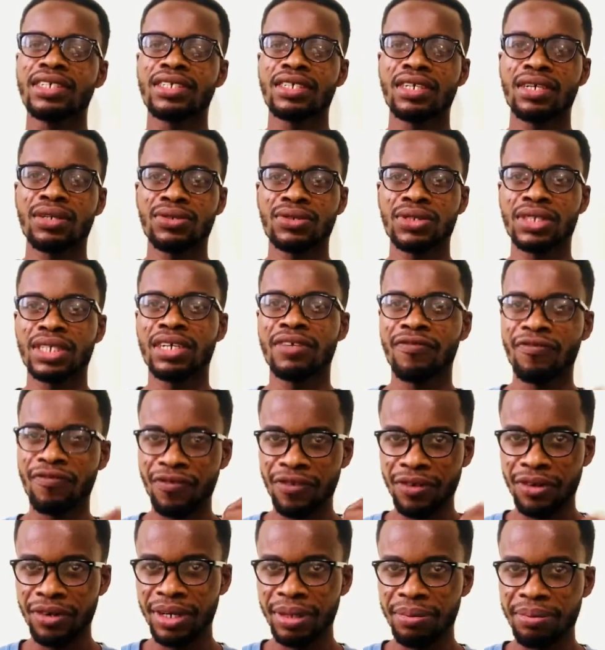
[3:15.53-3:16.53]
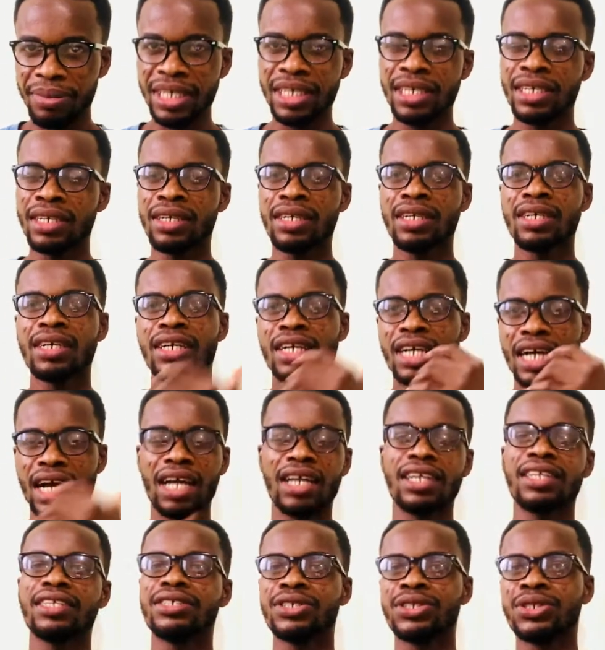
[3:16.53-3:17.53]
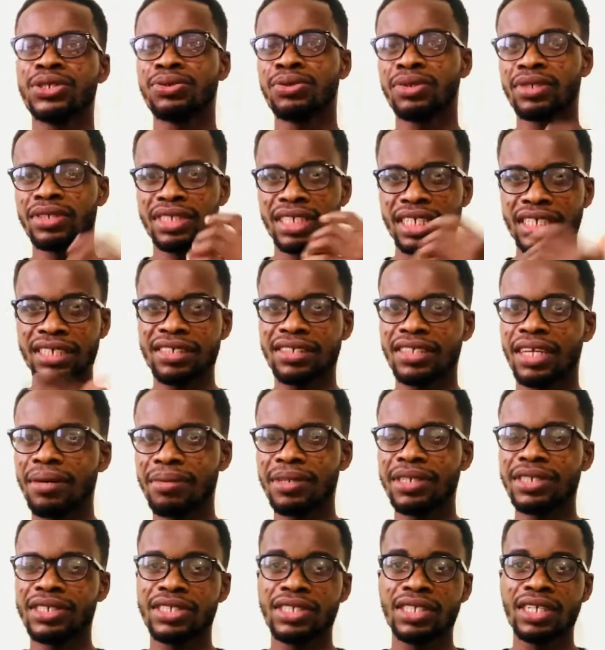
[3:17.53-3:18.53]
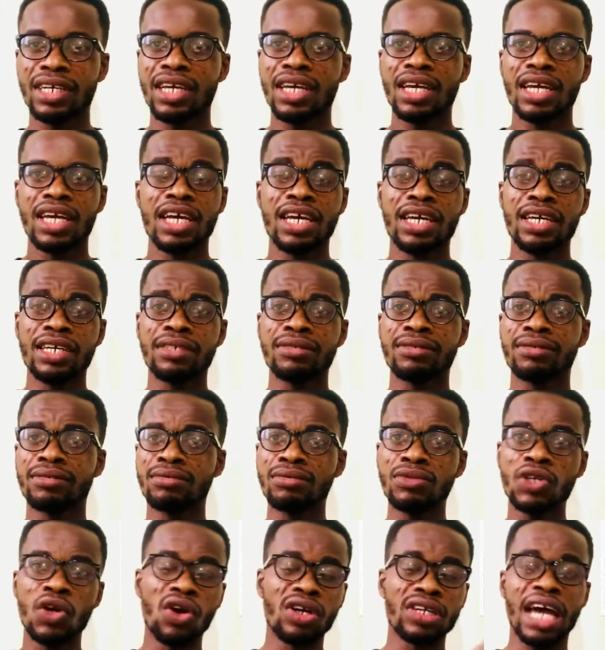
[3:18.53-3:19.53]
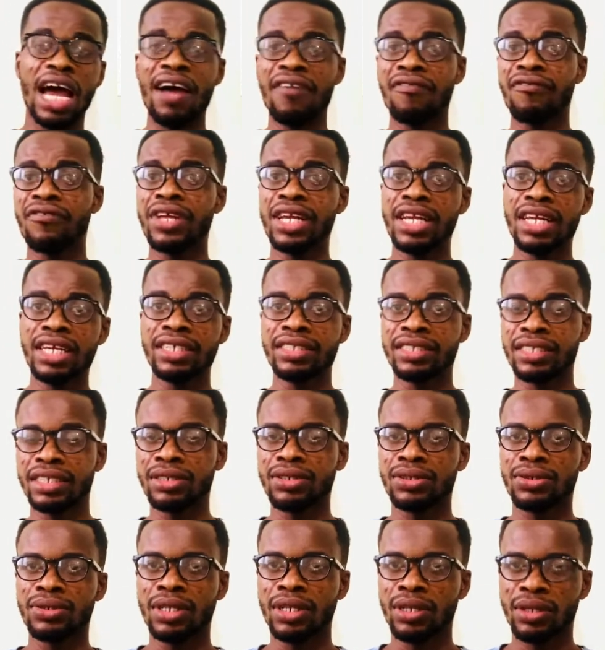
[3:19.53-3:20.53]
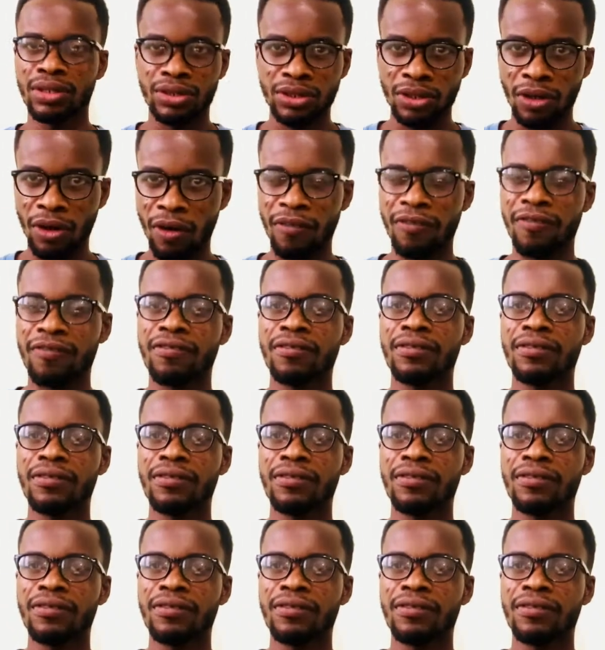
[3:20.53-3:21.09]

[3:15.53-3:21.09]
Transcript: That was where the Fura Bay College was established. It got affiliated to a lot of